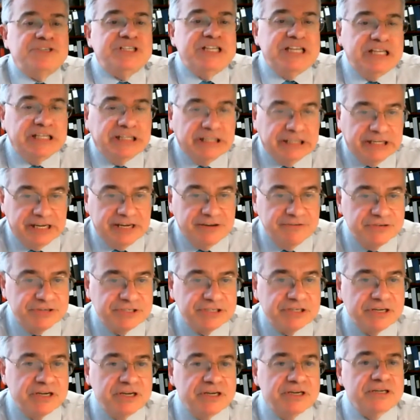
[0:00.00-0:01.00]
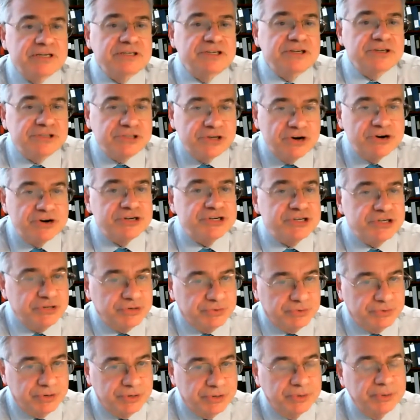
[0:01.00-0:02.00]
tea leaves to search
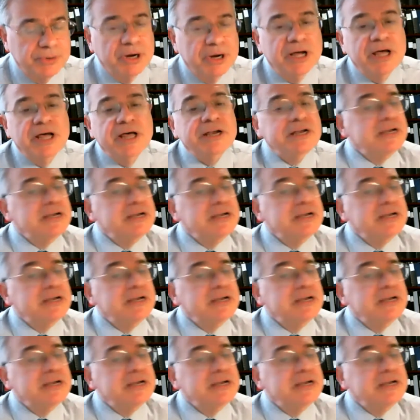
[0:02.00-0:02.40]
through,